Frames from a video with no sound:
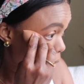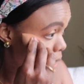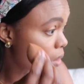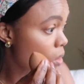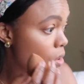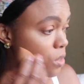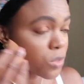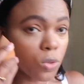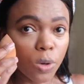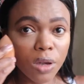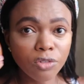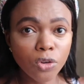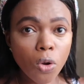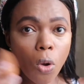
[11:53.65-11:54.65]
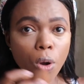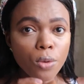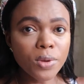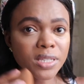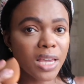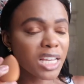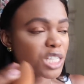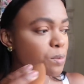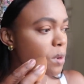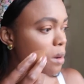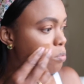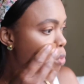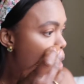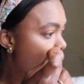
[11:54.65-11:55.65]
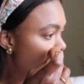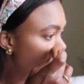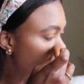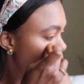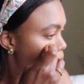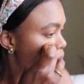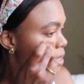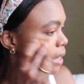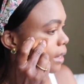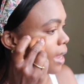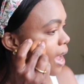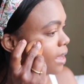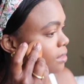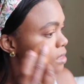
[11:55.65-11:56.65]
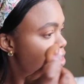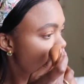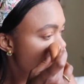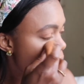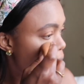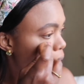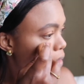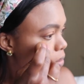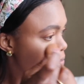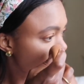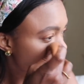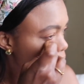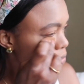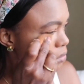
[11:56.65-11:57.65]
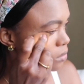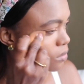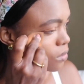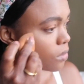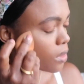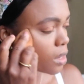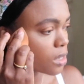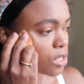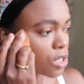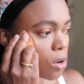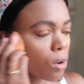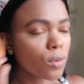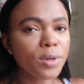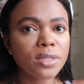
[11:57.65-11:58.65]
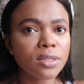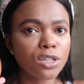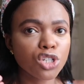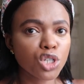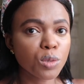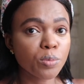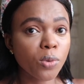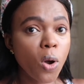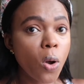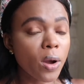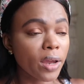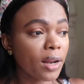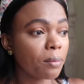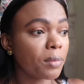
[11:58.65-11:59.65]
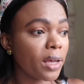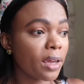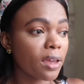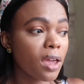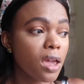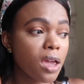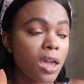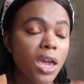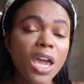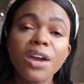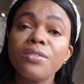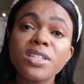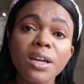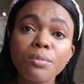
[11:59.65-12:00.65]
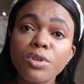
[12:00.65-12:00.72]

also, if you always expect problems, like I have this friend, she always says she's broke, and I'm like, every time